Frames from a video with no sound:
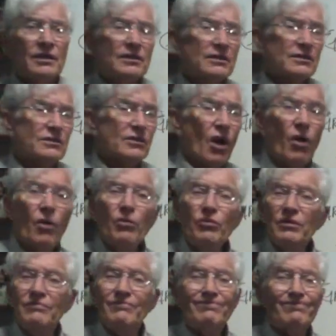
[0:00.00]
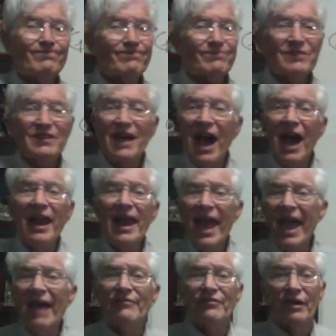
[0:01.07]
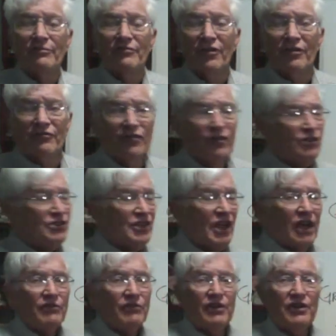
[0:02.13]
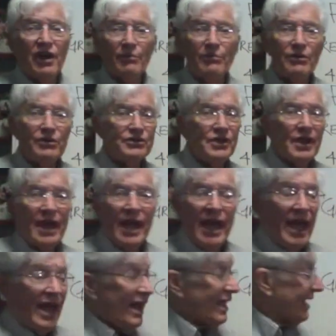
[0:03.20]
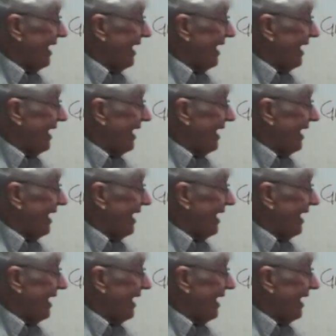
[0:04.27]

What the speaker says: Don't not have them. The first 100 numbers, and again,